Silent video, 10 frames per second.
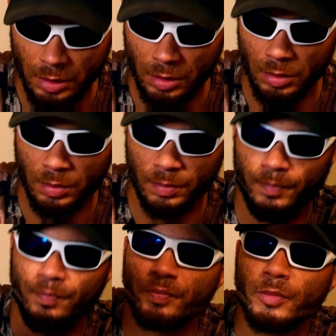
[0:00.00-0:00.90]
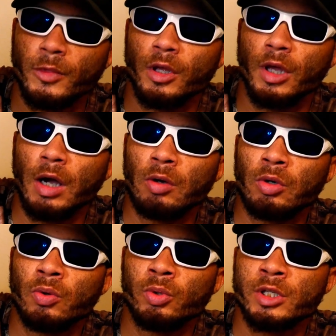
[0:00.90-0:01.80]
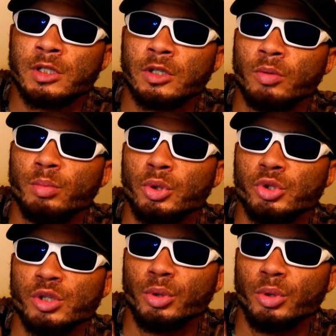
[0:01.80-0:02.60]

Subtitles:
I don't know what this little bougie